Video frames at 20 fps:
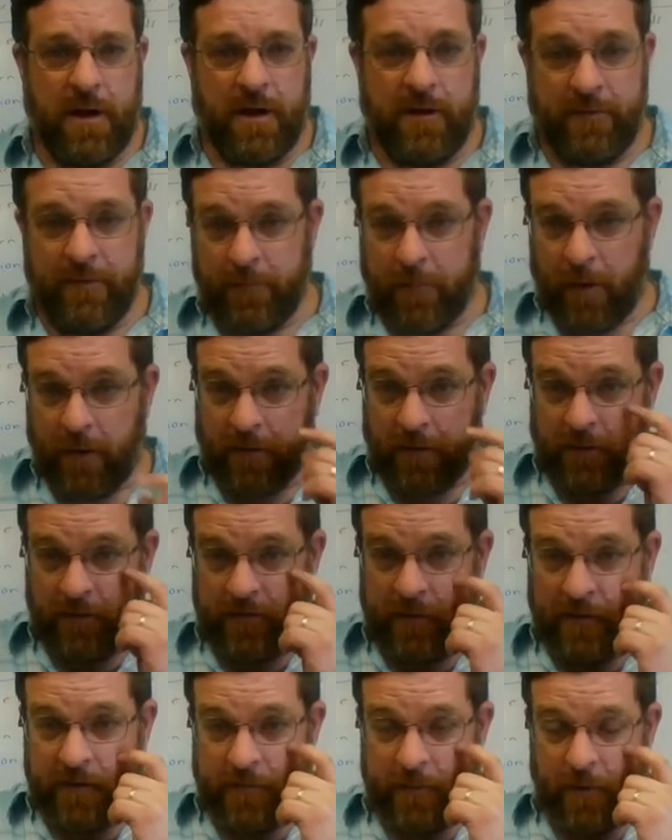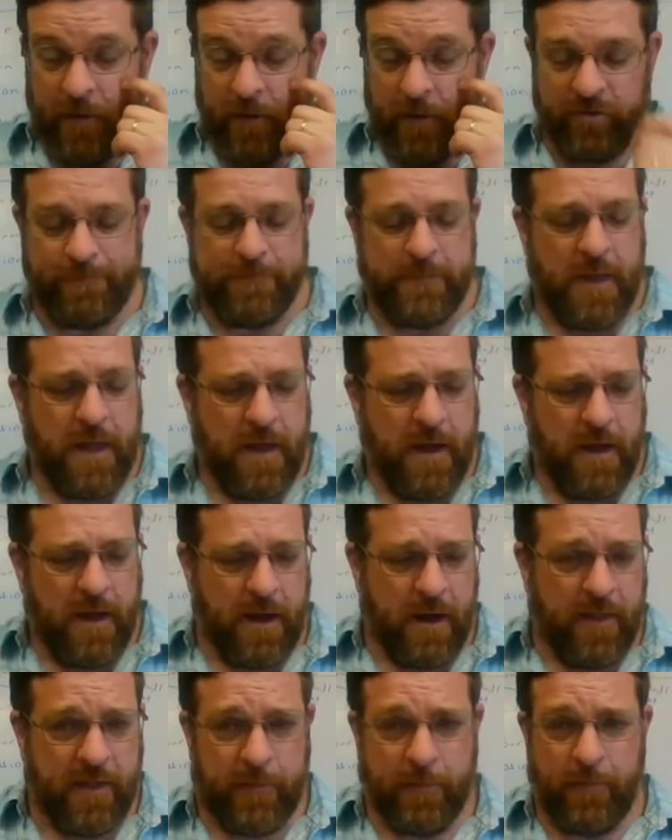of the particles in the explosion
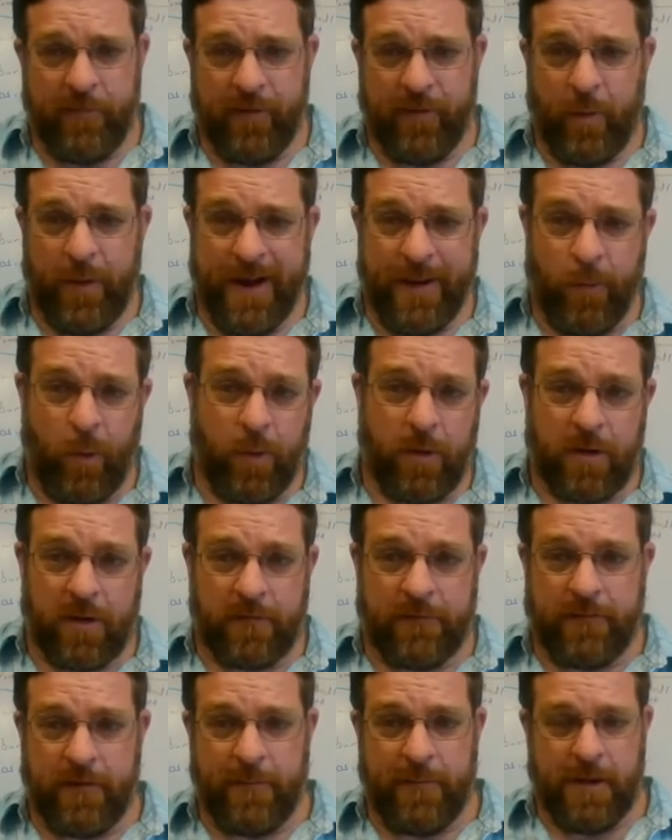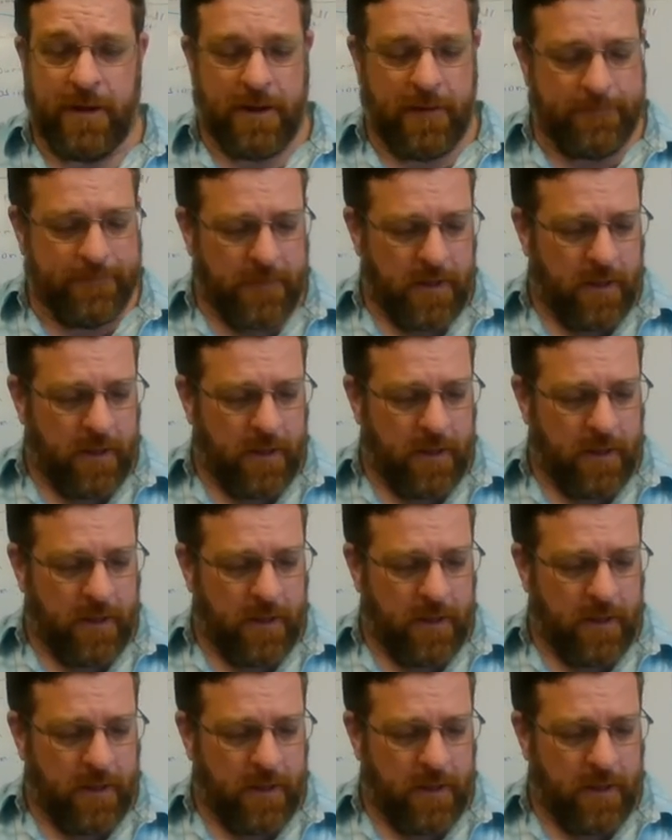uh, that are moving away, or from uh,